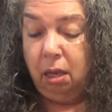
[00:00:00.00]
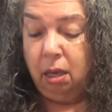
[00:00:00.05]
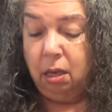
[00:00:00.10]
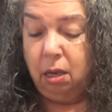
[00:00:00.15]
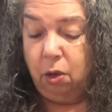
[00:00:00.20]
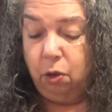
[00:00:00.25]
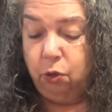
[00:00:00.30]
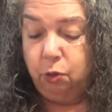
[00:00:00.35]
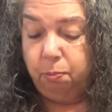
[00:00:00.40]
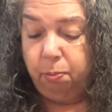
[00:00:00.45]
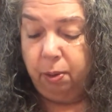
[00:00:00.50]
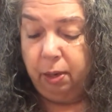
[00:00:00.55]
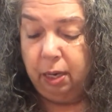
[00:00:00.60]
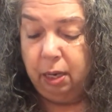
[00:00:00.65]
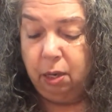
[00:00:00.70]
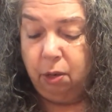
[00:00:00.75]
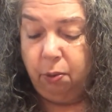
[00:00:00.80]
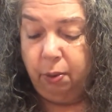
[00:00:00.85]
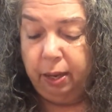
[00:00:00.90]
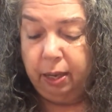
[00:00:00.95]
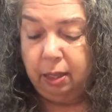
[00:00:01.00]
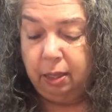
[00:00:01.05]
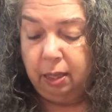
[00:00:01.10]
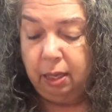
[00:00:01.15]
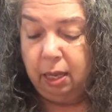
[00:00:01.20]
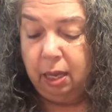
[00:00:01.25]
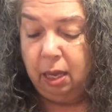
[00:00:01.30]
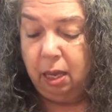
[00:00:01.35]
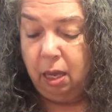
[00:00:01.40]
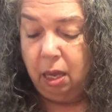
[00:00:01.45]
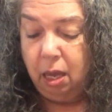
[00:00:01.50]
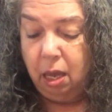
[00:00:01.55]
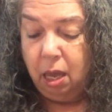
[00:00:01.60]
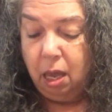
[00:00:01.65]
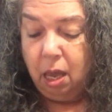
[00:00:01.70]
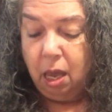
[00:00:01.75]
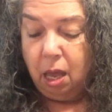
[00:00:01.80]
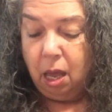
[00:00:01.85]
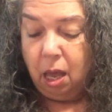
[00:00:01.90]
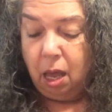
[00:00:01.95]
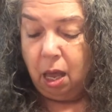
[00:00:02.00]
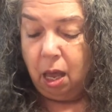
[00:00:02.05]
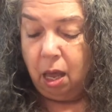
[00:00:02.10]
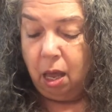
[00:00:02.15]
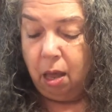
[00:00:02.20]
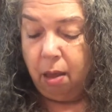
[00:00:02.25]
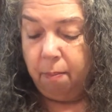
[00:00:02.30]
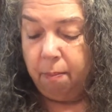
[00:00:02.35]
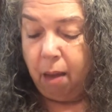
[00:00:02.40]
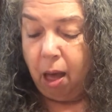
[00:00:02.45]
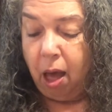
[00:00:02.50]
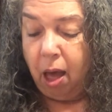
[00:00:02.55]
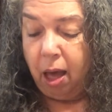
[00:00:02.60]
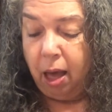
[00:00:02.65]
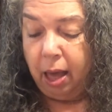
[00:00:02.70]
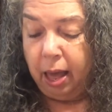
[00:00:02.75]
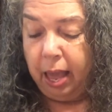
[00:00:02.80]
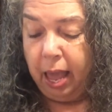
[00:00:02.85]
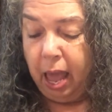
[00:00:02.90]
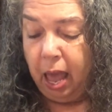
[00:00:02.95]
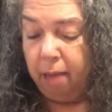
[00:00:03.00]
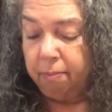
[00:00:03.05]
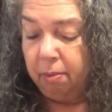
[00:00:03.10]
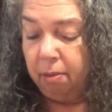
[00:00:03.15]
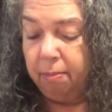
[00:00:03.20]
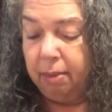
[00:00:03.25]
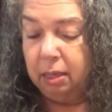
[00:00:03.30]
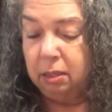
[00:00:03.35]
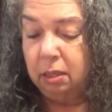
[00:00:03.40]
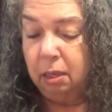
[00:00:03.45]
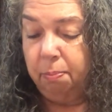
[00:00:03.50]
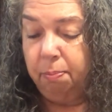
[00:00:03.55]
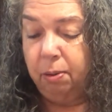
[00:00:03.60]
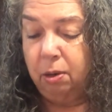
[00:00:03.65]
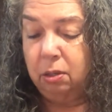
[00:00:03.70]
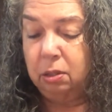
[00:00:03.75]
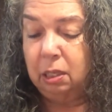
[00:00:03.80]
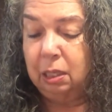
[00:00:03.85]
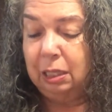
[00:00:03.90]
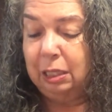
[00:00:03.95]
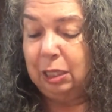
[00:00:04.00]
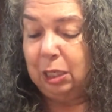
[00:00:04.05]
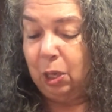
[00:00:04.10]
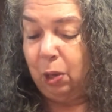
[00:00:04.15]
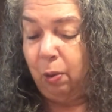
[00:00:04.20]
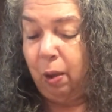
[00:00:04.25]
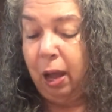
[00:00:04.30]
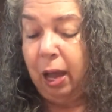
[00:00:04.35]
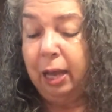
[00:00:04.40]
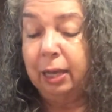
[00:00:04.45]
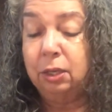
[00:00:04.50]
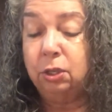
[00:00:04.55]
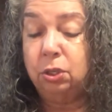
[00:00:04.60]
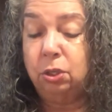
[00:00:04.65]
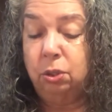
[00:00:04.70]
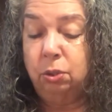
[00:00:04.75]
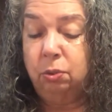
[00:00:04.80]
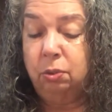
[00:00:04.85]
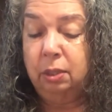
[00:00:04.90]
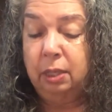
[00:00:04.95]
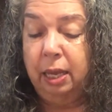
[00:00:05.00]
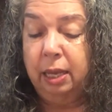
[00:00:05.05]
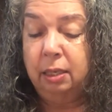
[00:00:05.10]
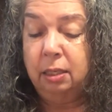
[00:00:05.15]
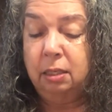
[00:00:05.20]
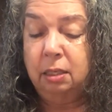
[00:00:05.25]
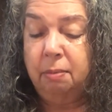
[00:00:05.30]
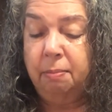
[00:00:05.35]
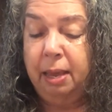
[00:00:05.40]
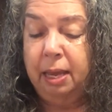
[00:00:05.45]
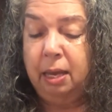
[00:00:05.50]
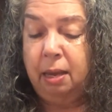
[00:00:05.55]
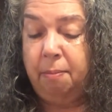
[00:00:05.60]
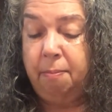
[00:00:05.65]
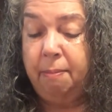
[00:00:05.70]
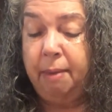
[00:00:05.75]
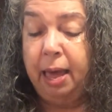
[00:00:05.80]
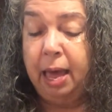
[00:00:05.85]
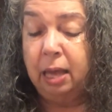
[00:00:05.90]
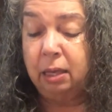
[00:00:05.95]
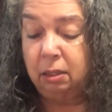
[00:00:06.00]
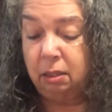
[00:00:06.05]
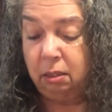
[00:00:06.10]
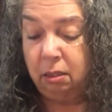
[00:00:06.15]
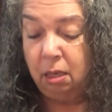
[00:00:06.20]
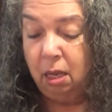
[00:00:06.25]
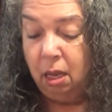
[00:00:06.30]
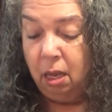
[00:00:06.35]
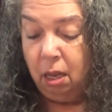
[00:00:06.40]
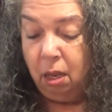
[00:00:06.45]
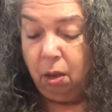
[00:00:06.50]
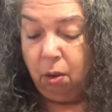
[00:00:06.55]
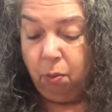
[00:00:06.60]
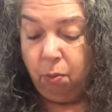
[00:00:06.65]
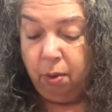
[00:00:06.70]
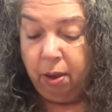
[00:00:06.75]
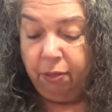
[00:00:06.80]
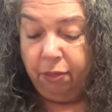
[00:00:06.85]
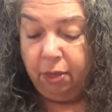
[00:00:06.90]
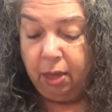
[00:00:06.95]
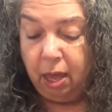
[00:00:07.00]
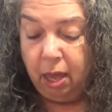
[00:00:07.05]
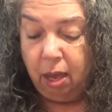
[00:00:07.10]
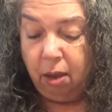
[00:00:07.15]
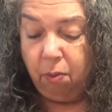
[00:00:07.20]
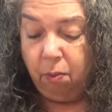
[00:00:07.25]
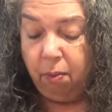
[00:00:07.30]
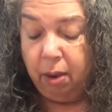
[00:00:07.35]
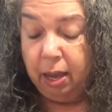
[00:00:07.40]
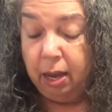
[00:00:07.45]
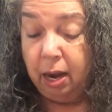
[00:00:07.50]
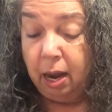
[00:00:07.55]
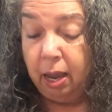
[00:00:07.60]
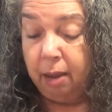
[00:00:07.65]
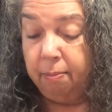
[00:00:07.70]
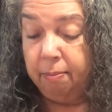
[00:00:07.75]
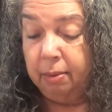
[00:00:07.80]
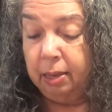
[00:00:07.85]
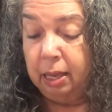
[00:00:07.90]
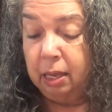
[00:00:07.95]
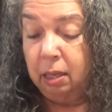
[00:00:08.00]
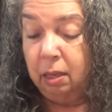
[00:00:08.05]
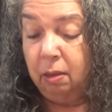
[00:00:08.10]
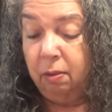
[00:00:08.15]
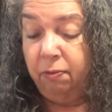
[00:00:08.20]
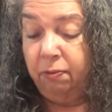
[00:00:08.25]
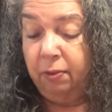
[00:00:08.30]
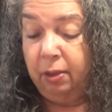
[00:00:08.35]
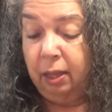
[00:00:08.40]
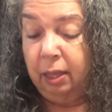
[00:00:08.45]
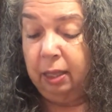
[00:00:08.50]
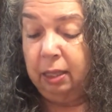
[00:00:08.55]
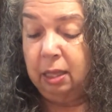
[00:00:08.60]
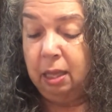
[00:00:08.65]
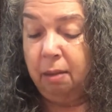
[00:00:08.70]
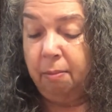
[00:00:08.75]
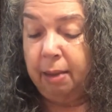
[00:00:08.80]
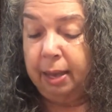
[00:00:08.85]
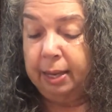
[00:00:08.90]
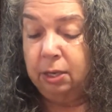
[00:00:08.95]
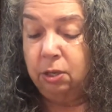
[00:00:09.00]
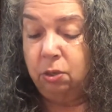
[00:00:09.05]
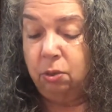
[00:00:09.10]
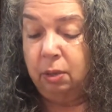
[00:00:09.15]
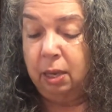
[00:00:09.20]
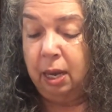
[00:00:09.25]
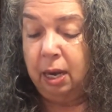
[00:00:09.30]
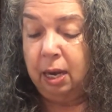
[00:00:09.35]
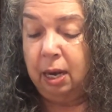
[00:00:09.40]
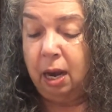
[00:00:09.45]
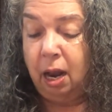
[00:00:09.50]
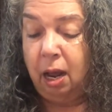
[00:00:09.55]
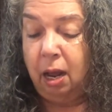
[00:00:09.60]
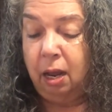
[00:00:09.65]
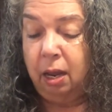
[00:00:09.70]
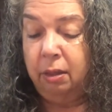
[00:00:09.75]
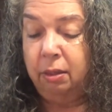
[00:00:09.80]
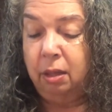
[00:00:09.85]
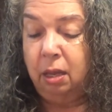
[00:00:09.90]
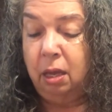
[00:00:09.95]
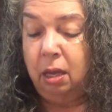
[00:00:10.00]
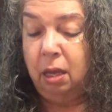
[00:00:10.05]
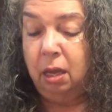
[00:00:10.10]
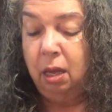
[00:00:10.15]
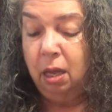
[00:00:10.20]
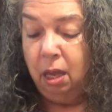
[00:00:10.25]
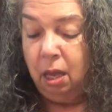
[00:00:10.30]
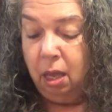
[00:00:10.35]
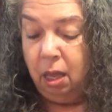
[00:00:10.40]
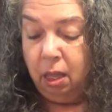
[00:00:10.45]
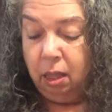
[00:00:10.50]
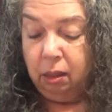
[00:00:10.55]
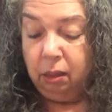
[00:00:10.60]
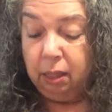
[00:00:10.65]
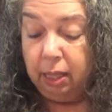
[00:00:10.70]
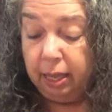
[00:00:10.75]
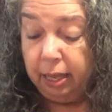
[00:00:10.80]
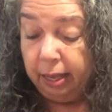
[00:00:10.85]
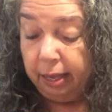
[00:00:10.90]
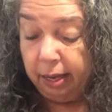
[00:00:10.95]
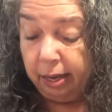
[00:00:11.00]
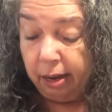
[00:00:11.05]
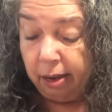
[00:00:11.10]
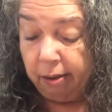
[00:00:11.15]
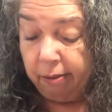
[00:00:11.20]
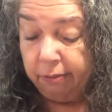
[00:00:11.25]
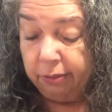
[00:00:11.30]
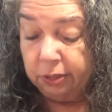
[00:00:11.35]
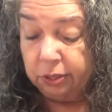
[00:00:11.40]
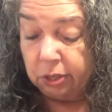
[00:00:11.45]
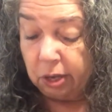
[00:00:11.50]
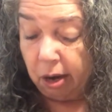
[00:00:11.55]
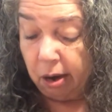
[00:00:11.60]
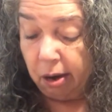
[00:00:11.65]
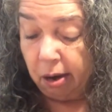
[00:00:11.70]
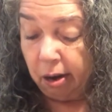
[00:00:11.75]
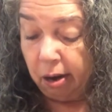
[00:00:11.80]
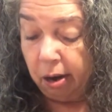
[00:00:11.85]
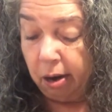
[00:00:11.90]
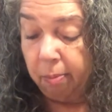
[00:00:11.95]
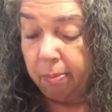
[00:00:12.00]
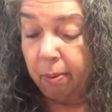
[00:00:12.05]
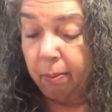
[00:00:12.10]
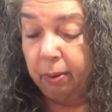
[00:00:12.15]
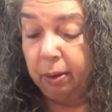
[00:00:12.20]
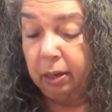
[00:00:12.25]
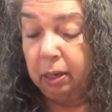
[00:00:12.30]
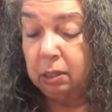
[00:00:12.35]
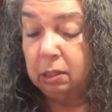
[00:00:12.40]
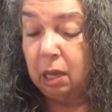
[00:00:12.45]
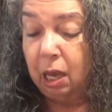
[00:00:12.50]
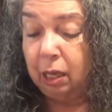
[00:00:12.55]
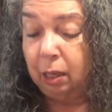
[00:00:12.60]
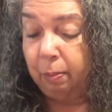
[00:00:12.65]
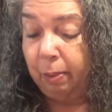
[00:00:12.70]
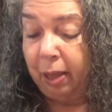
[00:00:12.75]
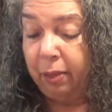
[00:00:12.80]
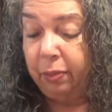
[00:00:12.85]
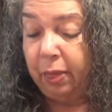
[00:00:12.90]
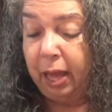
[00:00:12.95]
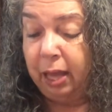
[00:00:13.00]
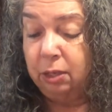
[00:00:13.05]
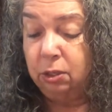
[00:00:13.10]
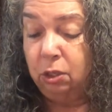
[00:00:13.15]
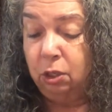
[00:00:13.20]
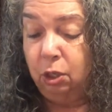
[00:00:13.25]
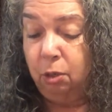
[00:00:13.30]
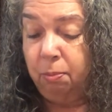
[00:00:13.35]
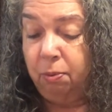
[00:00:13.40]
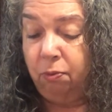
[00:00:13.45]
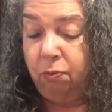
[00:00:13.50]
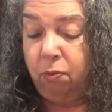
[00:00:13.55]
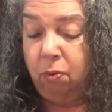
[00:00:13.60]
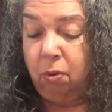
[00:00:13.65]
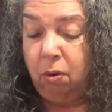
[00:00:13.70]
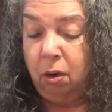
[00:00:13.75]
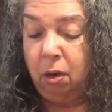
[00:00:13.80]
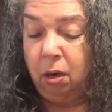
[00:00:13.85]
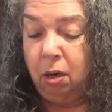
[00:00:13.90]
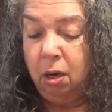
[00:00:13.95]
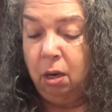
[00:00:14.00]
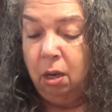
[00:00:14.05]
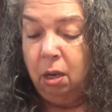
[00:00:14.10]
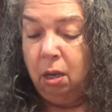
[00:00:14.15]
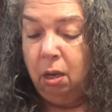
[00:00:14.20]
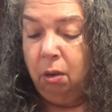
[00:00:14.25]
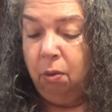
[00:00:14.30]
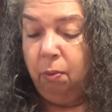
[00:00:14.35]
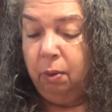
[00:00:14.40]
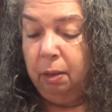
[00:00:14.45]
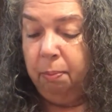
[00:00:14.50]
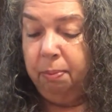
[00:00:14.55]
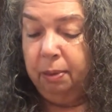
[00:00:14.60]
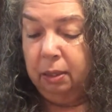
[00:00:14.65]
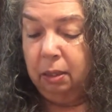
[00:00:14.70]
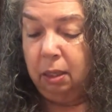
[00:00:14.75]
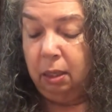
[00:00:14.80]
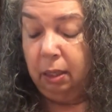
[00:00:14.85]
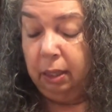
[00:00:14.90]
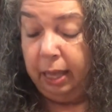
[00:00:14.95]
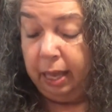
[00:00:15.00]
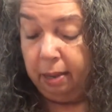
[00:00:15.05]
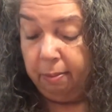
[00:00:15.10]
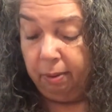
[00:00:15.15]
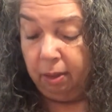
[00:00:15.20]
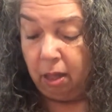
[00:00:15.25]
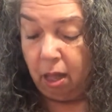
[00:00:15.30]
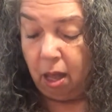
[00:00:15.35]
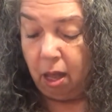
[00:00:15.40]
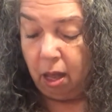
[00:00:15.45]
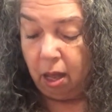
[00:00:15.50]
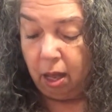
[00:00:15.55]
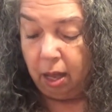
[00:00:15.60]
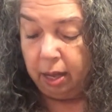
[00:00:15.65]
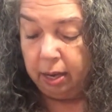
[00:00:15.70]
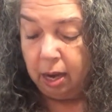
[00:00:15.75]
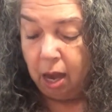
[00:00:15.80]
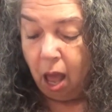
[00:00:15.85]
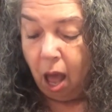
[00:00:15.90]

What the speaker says: goes pretty quickly. I am a messy person, so I do tend to make a mess with it when I'm filling them. I do get it on the lid of the jar, but we're going to talk about that too before we put the label on.